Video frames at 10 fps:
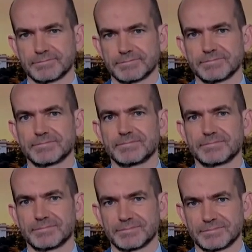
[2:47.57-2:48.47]

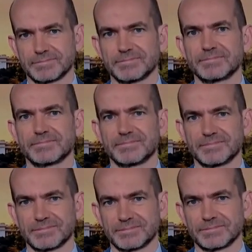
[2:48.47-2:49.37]

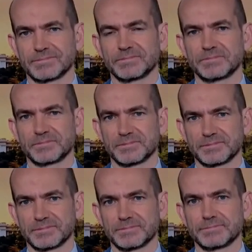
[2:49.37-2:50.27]

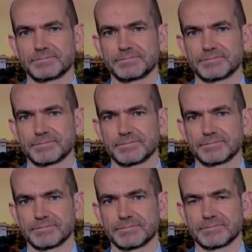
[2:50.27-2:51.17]

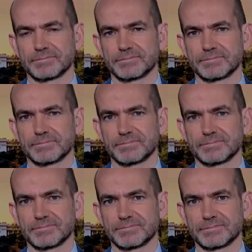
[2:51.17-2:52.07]

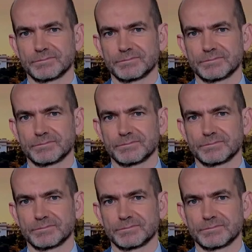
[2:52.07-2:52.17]
(not speaking)